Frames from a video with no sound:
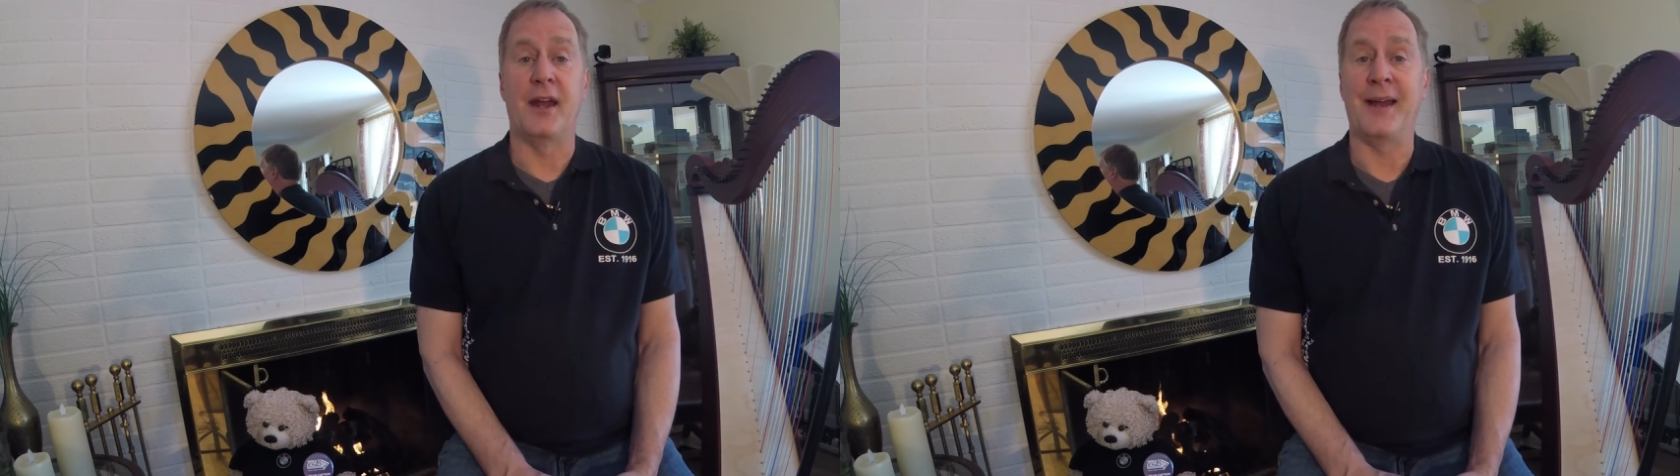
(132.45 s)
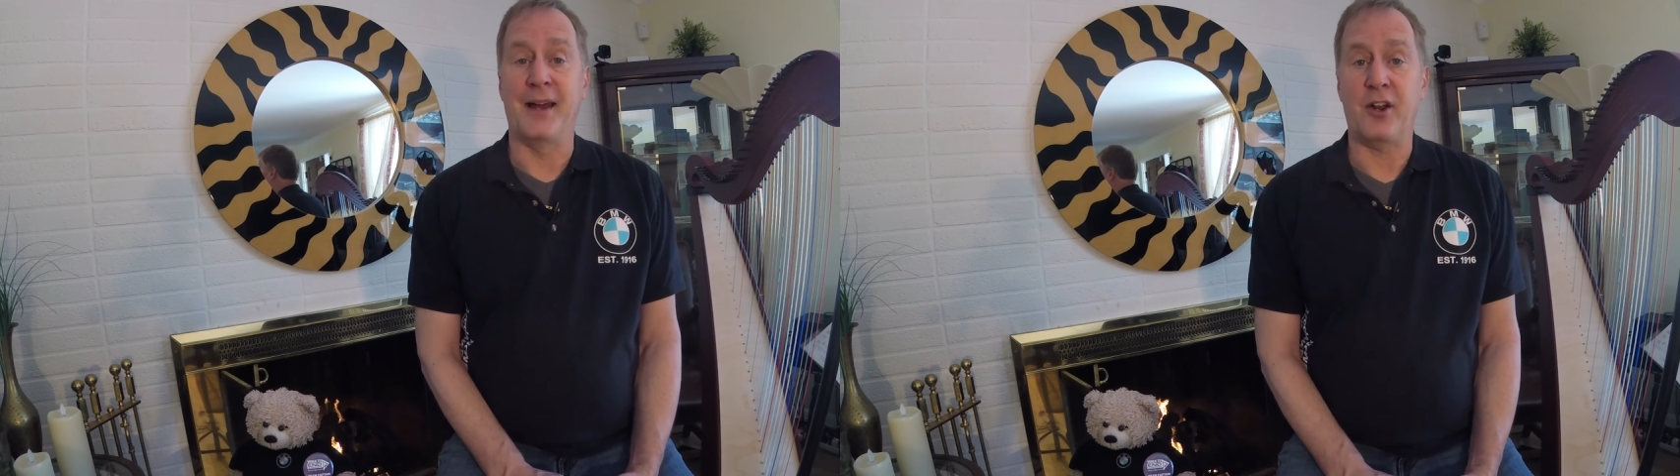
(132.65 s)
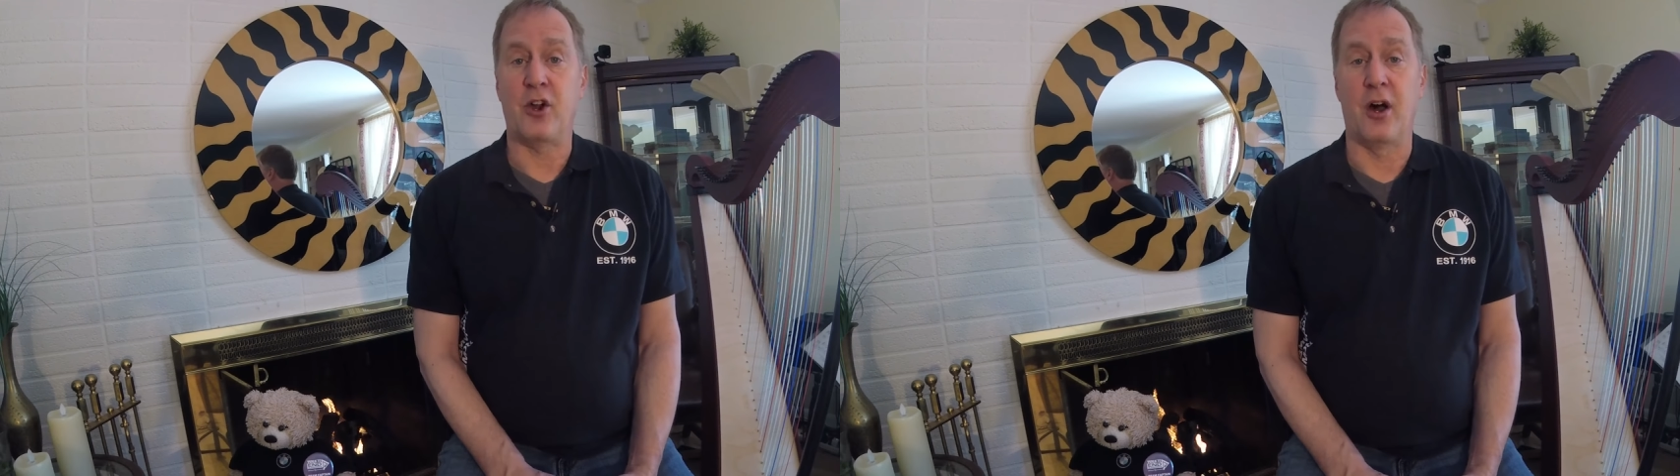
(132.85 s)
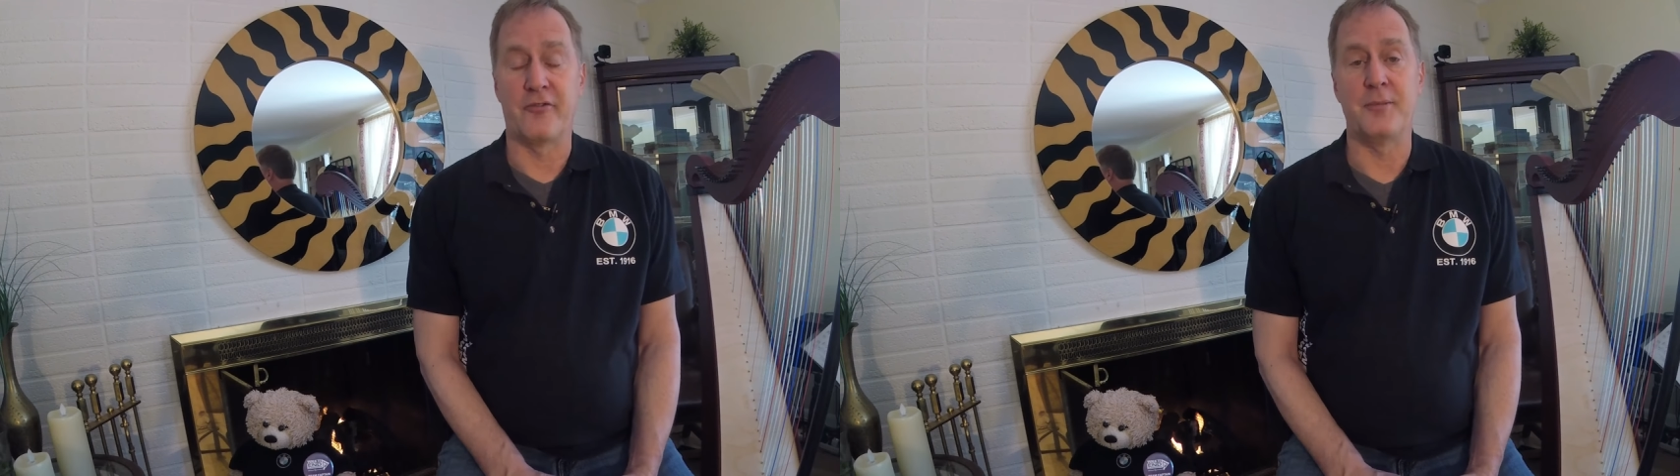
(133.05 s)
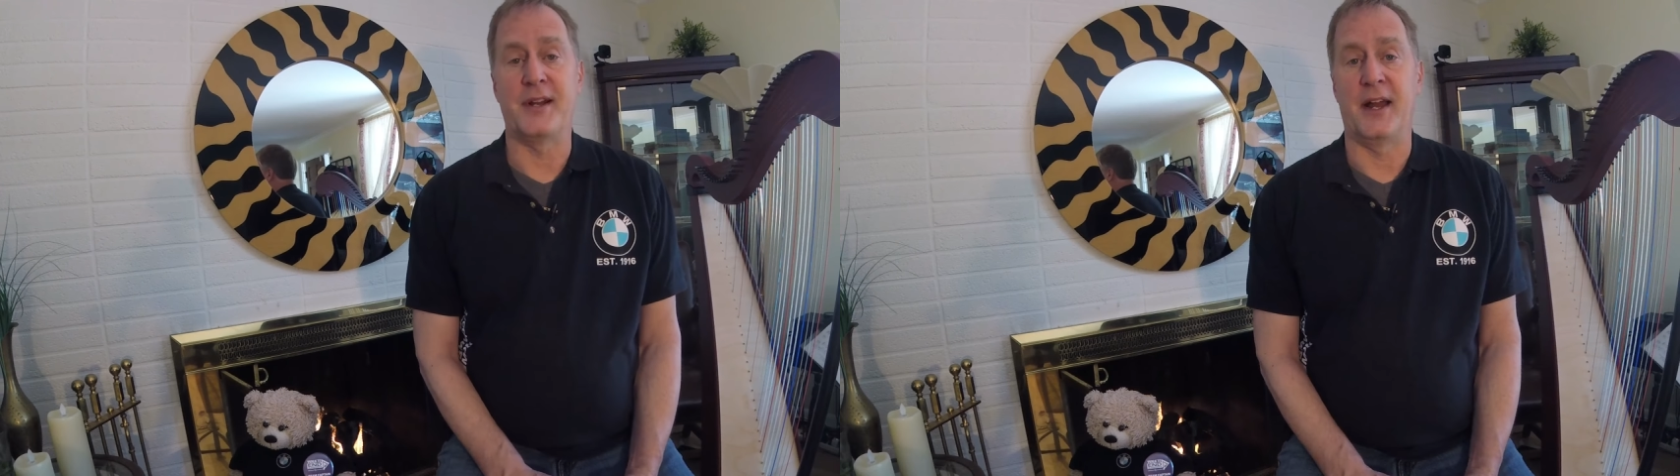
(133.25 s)
I got a call
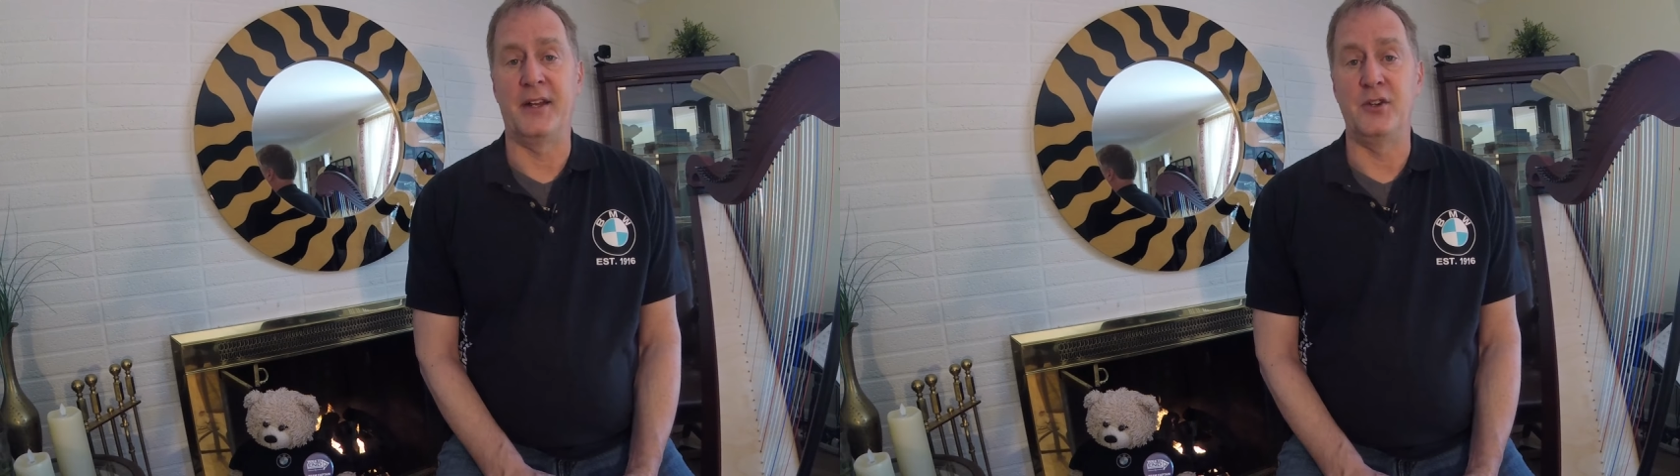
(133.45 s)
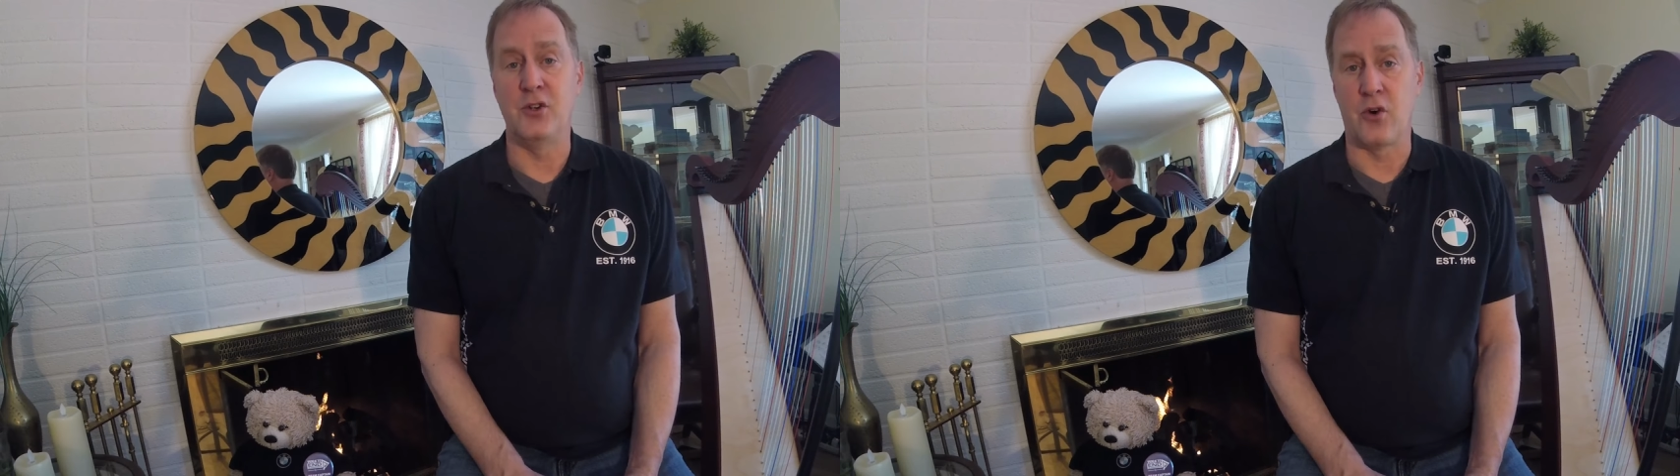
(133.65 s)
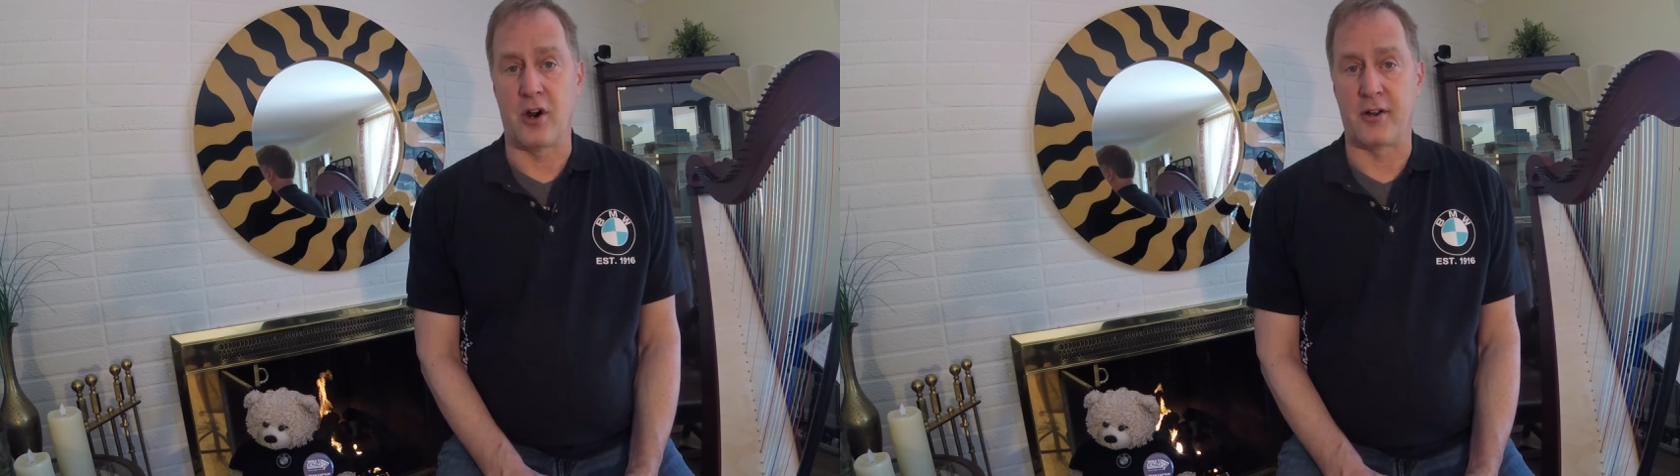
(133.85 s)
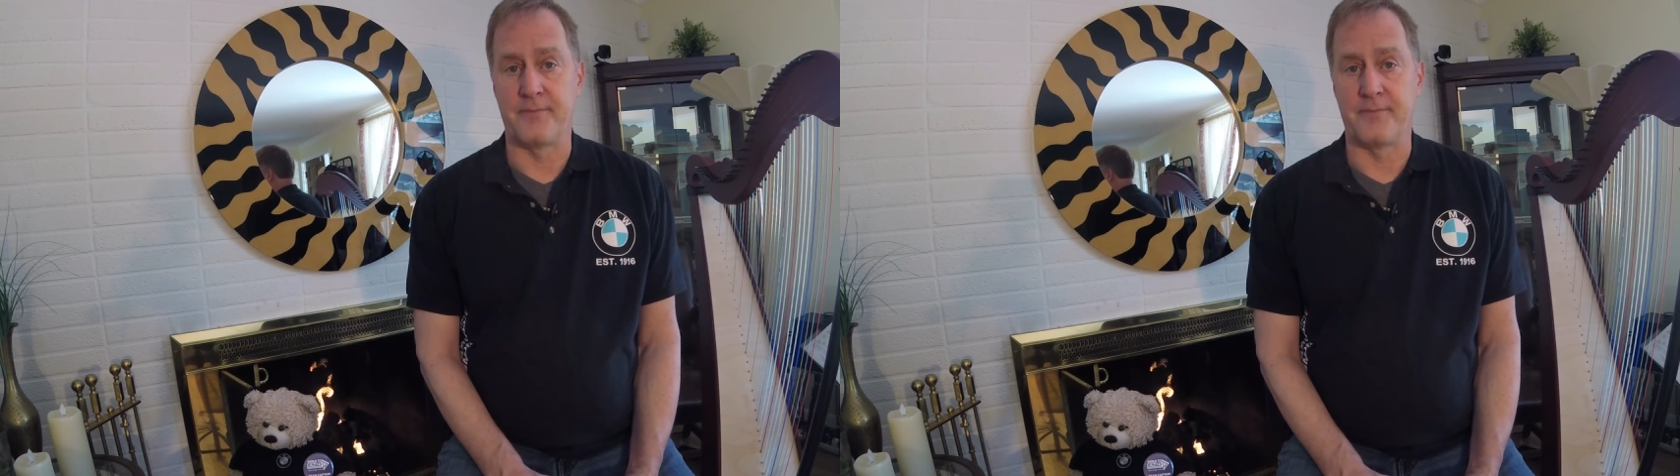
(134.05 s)
from a guy in New York.